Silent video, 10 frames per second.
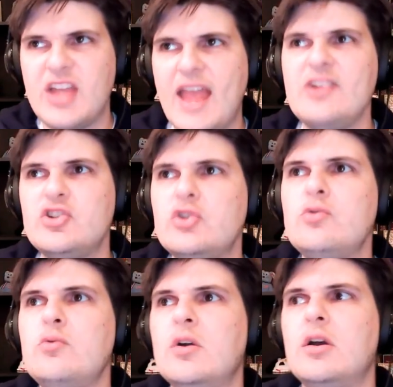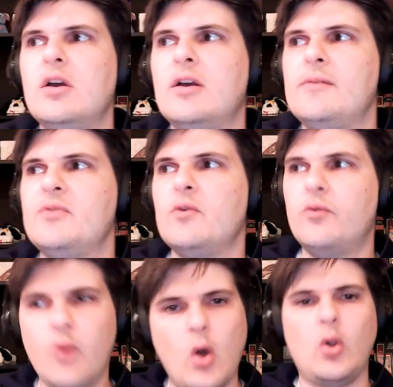tend to
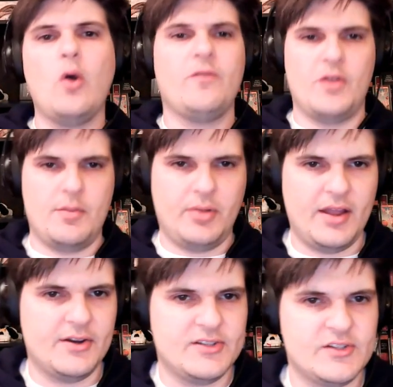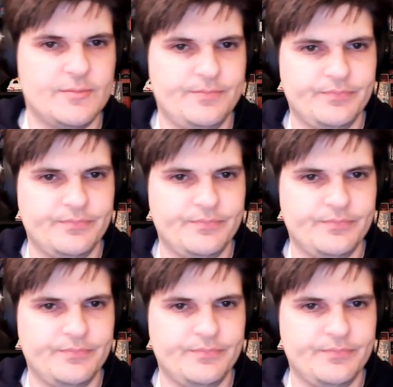roll over their players.